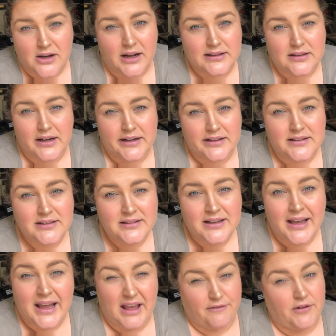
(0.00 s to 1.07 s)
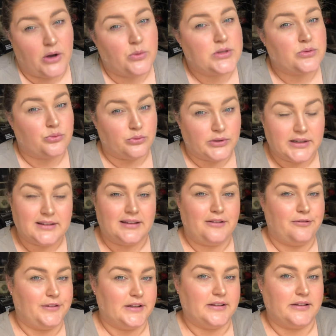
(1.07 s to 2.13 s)
eyeliner if I was really
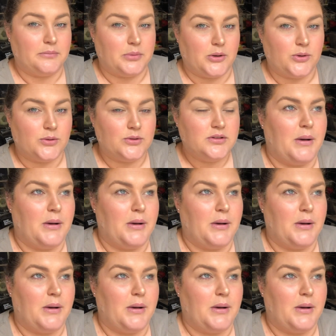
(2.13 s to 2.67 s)
feeling bold,